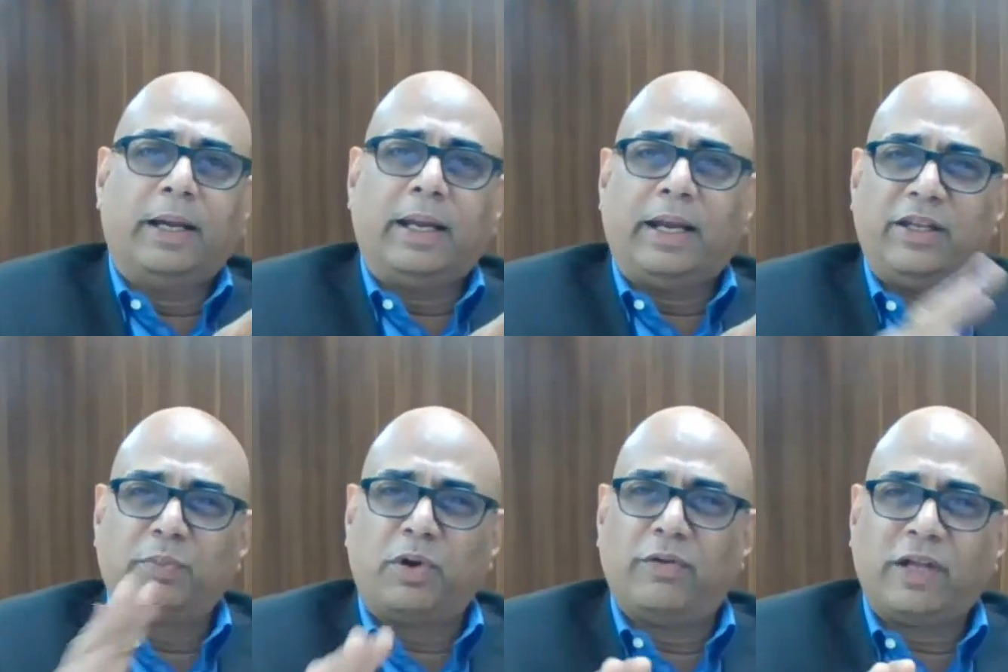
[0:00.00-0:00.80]
and at
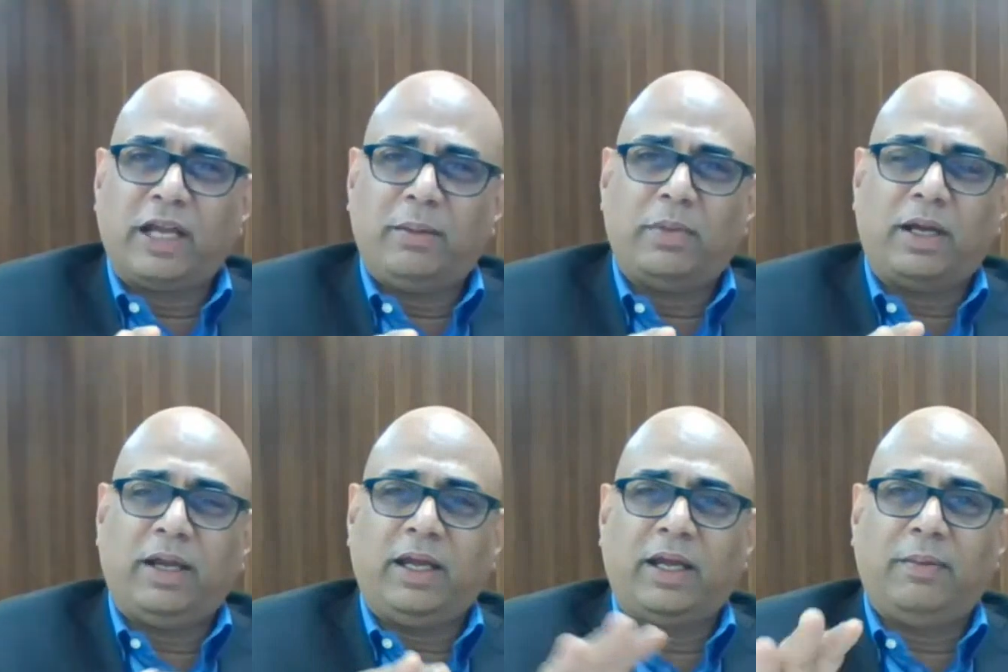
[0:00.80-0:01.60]
this point of time,
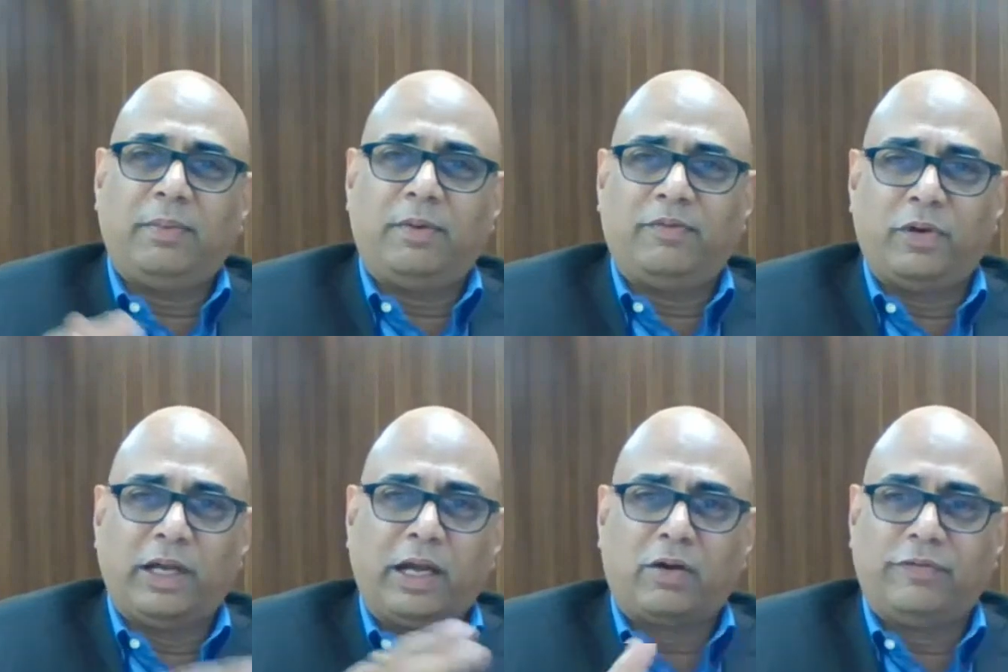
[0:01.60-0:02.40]

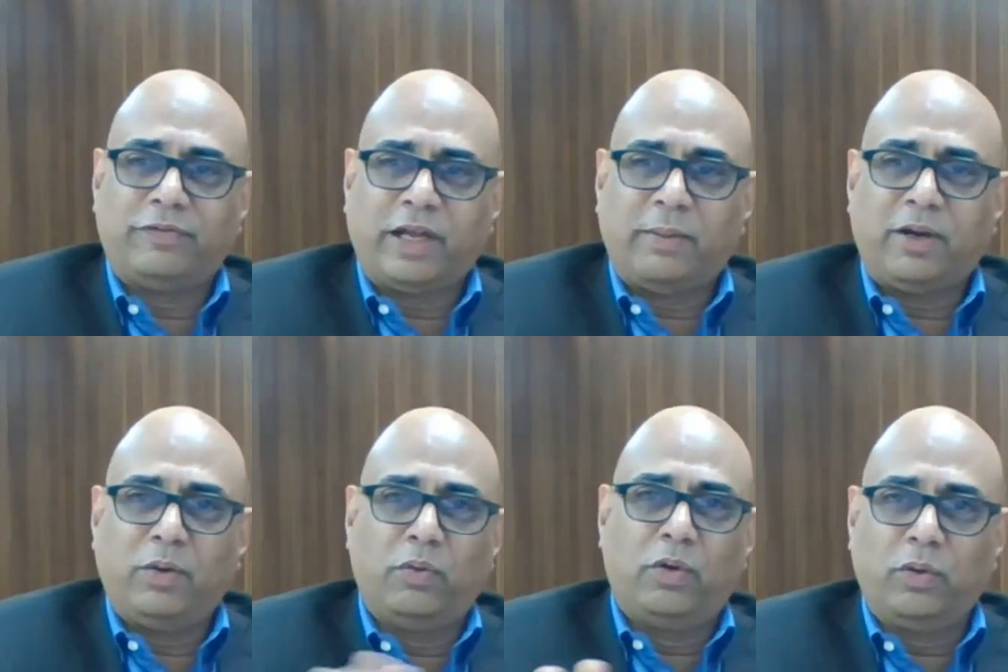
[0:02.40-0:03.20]
for lack of time, I
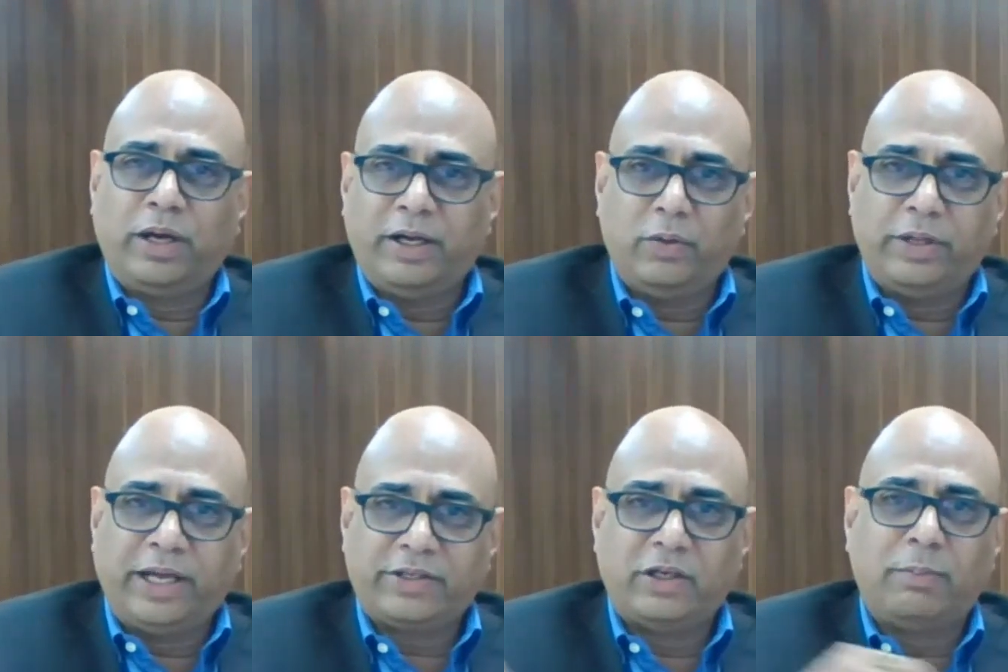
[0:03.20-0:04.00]
don't want to get into
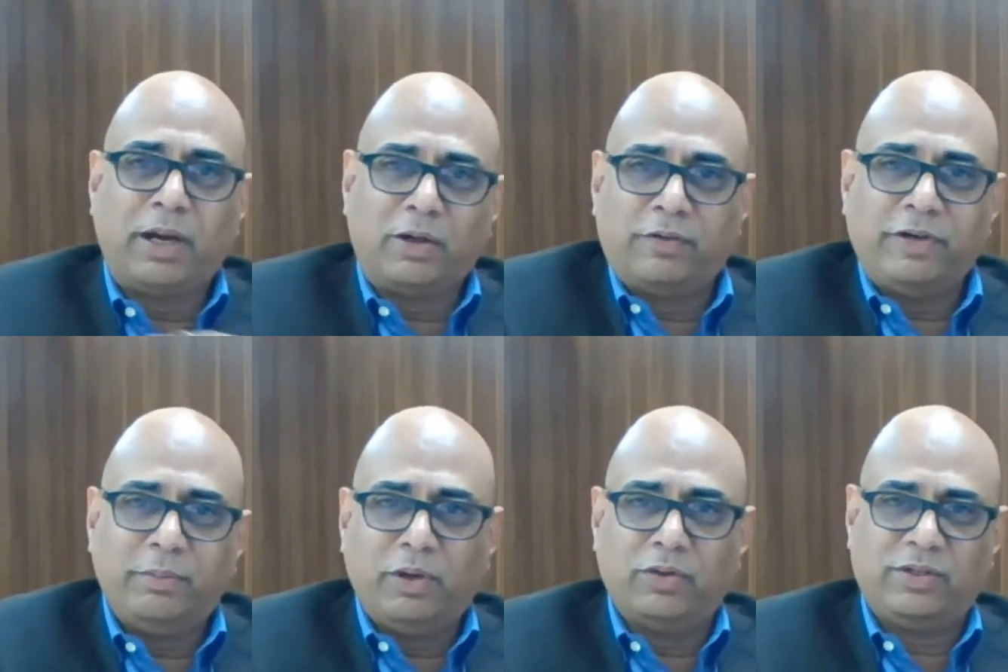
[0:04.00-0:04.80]
the external part of
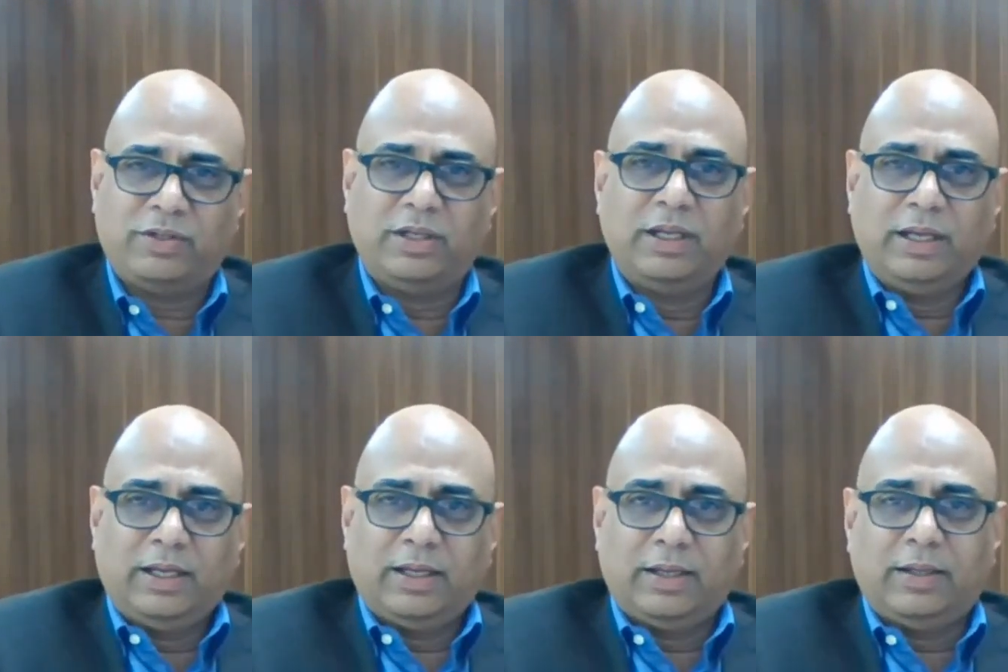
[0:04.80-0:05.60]
it because
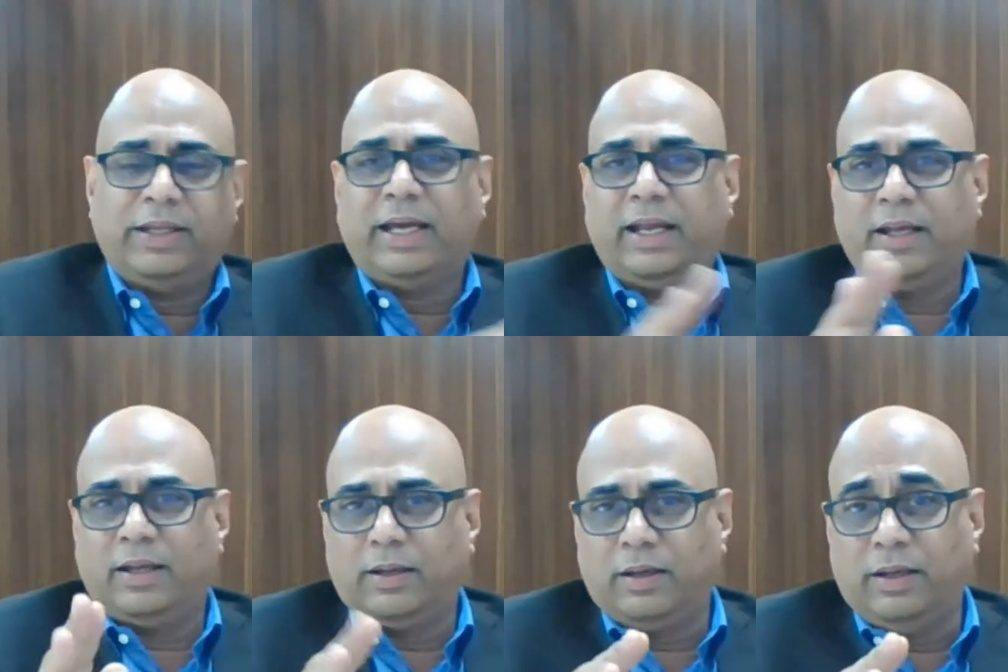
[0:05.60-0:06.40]
they are
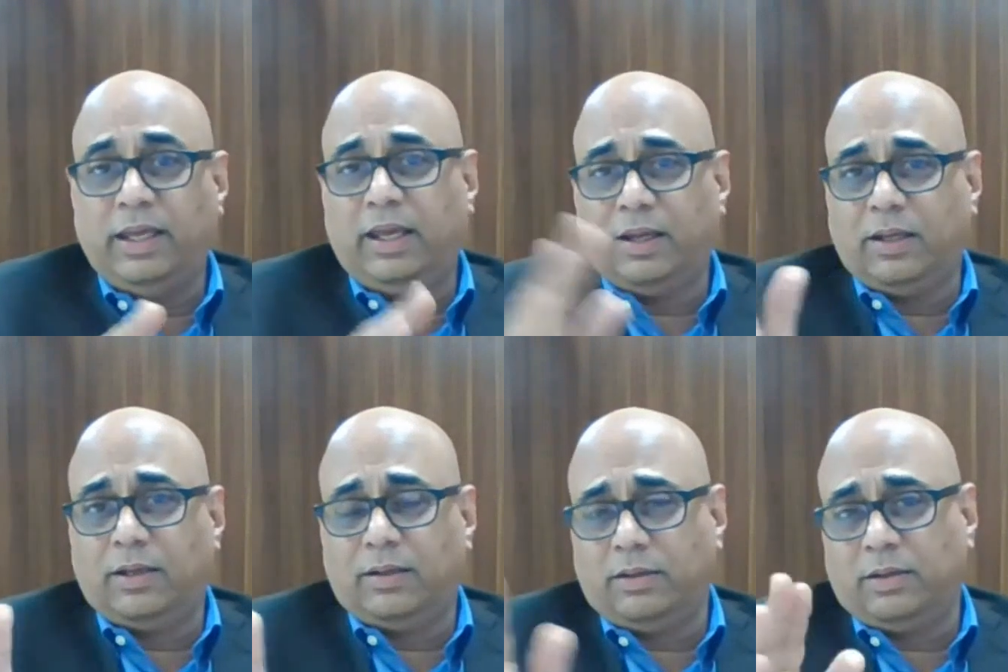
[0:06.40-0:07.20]

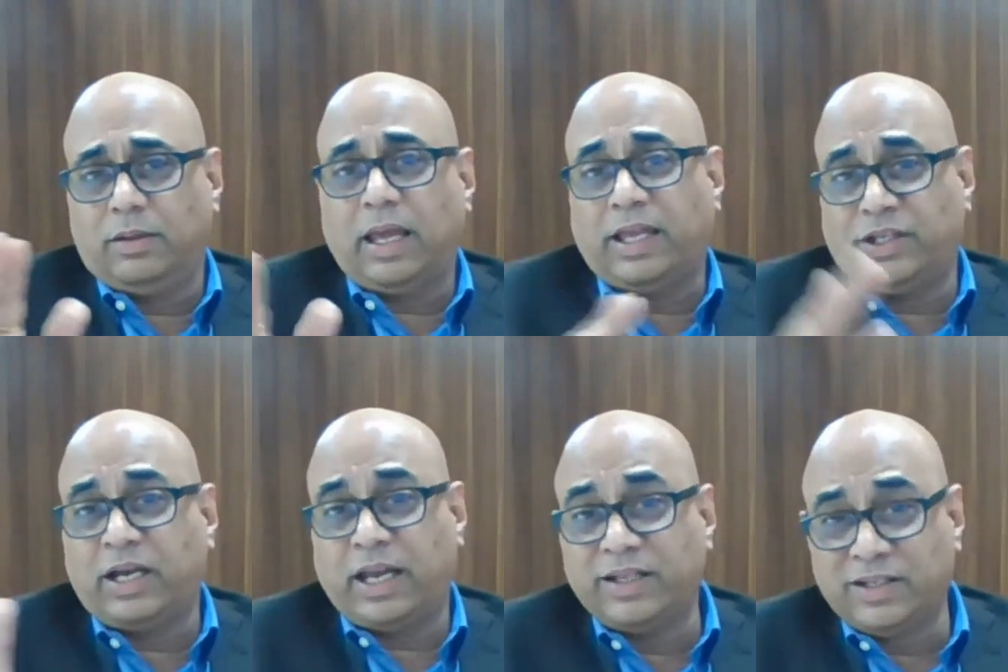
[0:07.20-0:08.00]

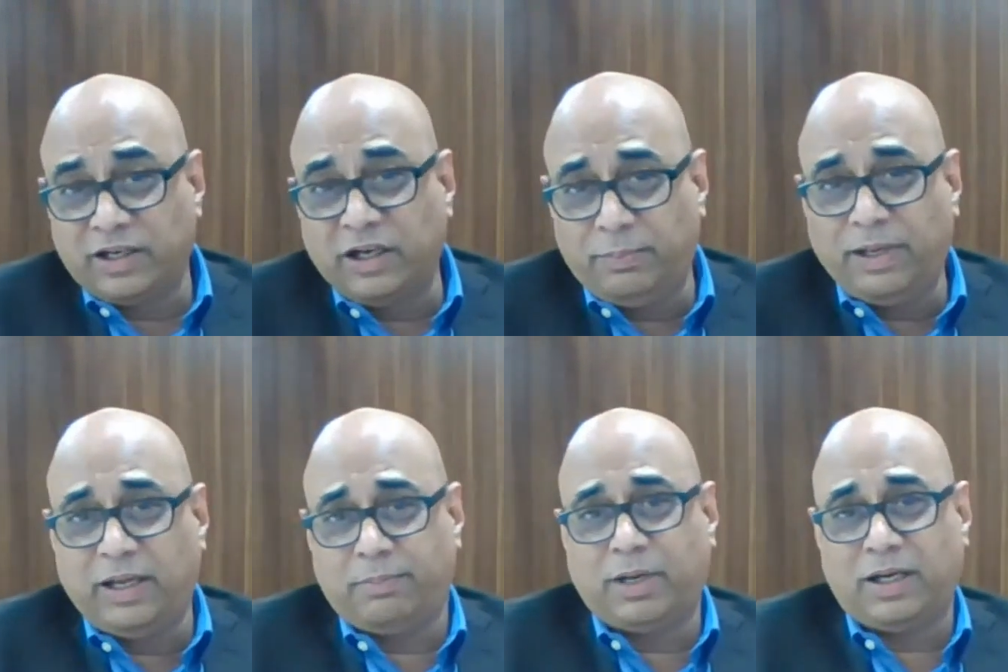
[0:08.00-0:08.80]
HR can certainly
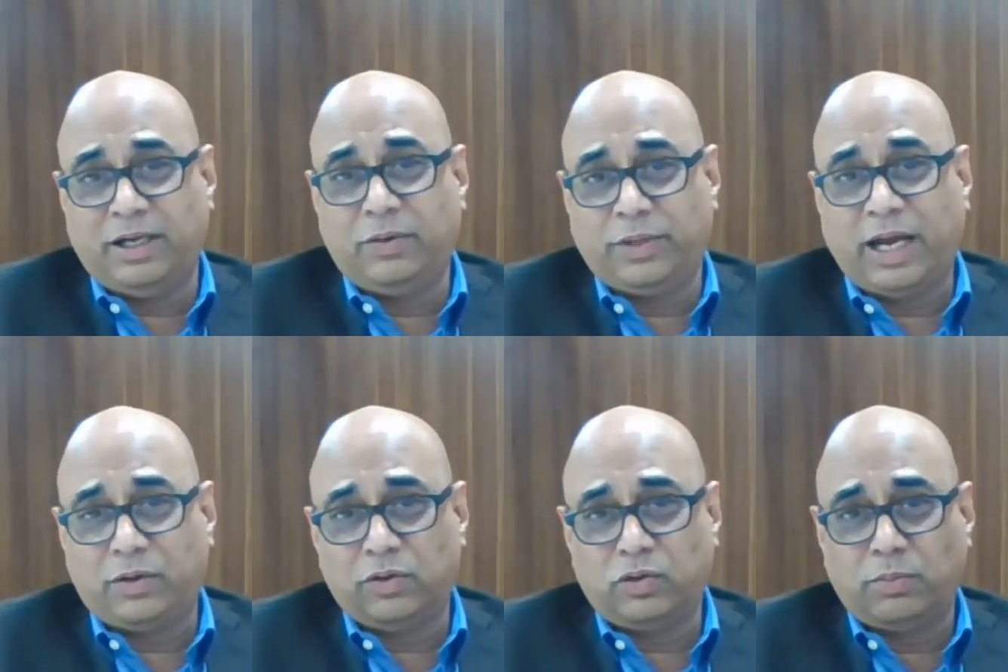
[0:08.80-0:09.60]
play a part into
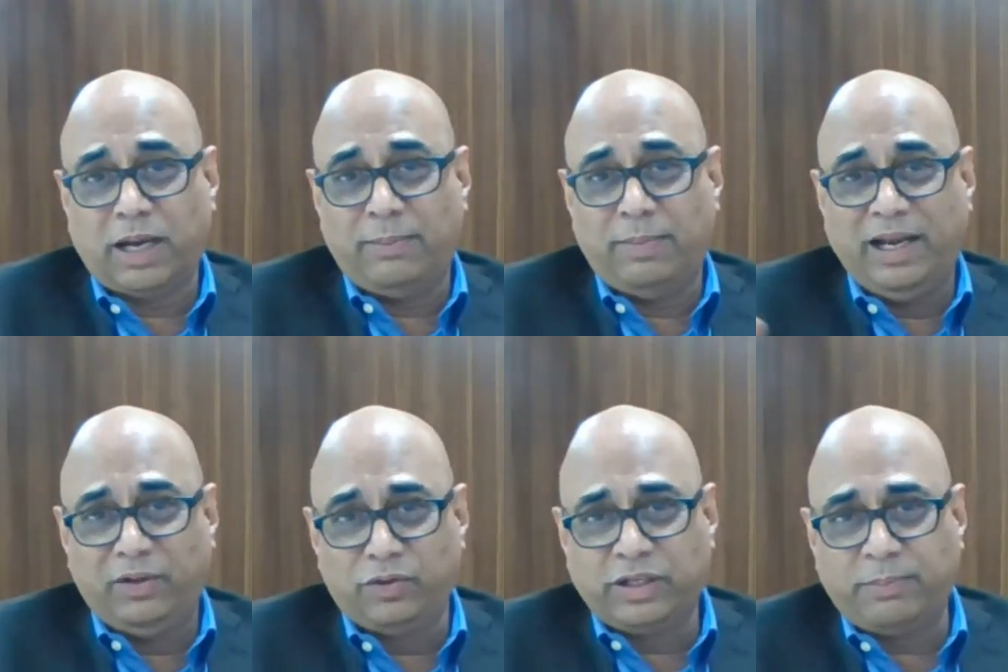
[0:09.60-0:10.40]
that also by
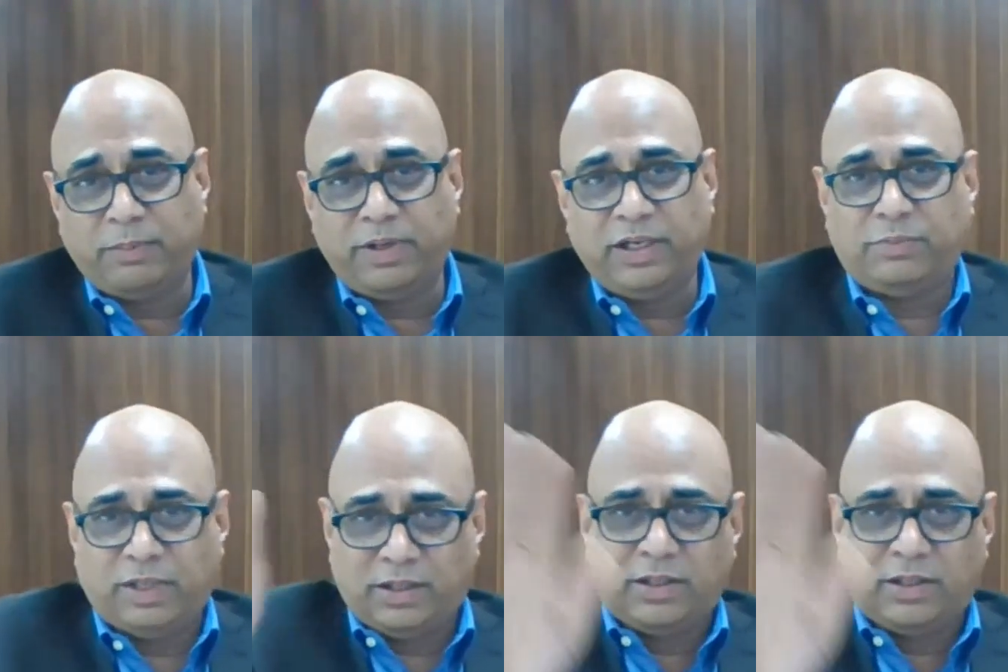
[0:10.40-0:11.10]
building those capabilities, but